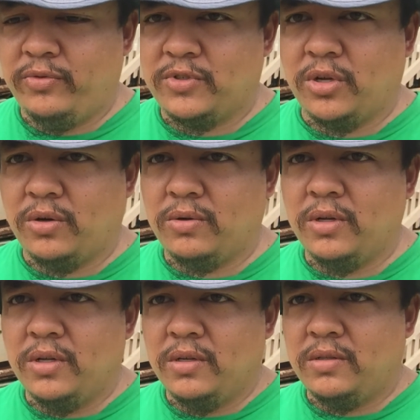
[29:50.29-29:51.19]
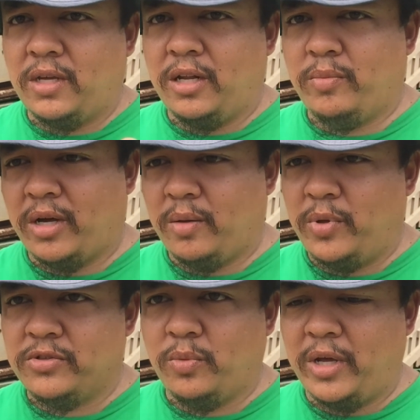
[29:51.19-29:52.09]
So 10 in my
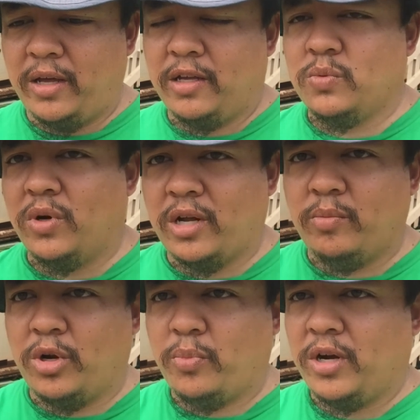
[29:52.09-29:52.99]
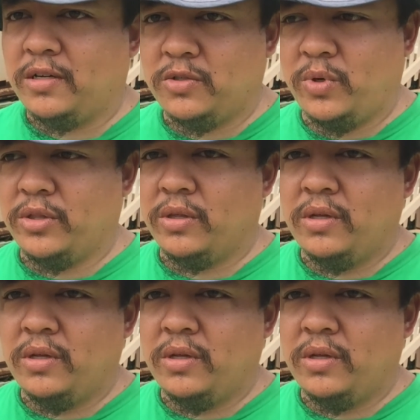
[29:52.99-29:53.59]
pistol mag is what I'm going to practice with.